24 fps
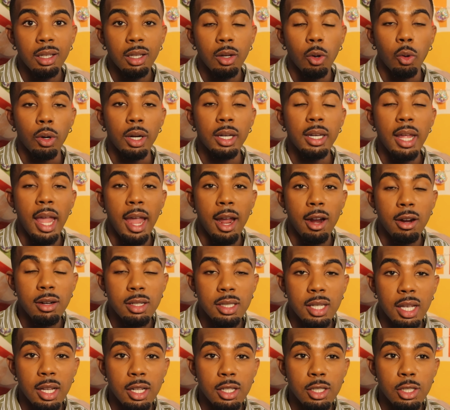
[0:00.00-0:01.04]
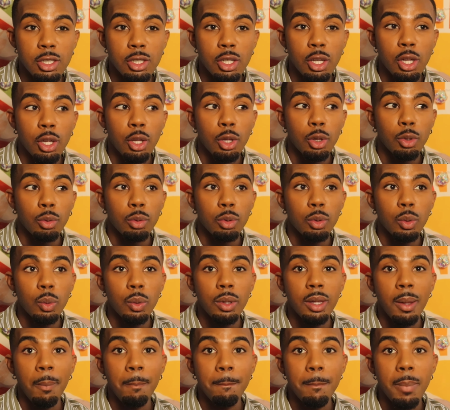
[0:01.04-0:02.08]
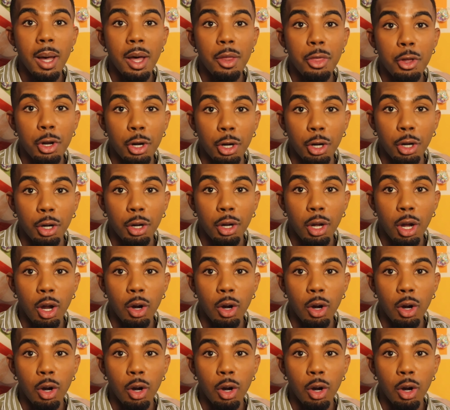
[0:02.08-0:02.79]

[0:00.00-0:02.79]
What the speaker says: or inheritance through the mother.